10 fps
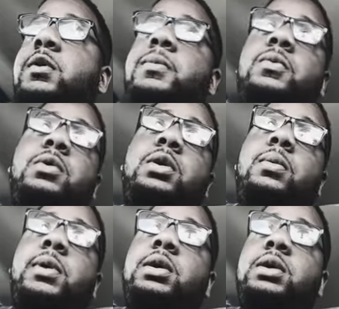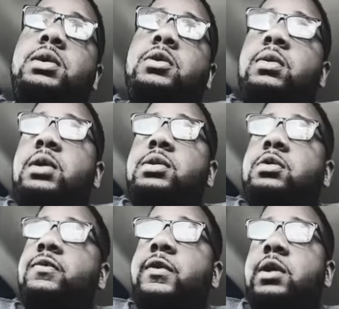number one on my list, the greatest
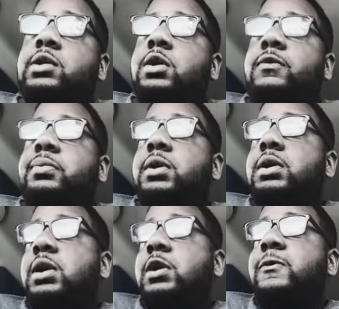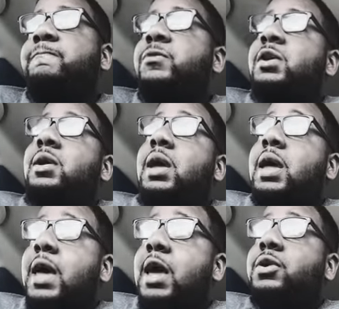center of all time ever played the game.
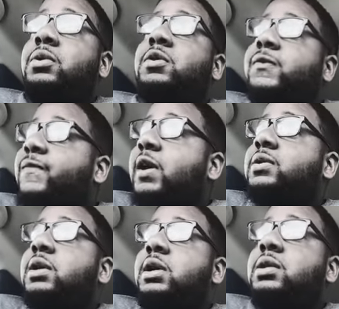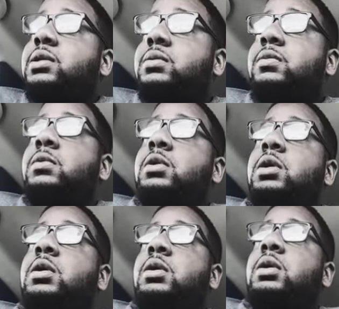And due to the fact that he's
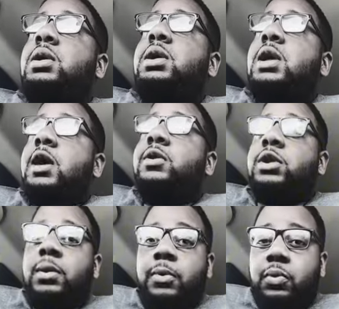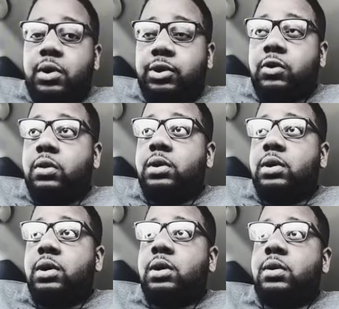he held the number one scoring
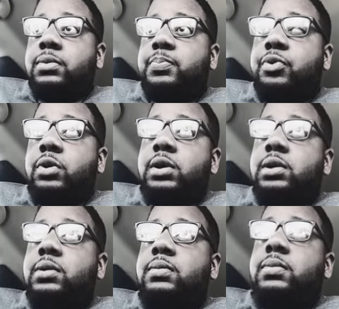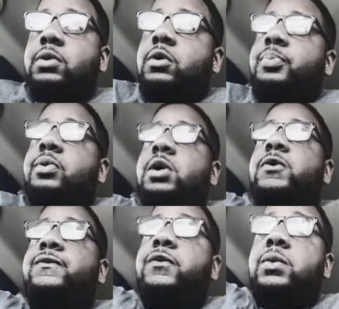uh points, total
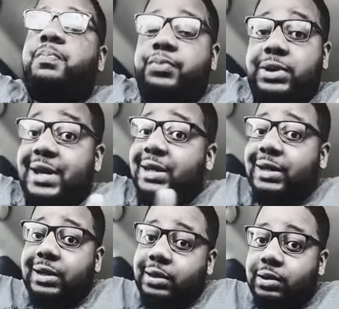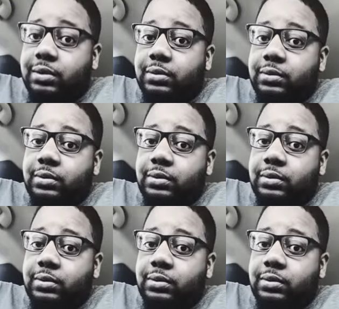points for decades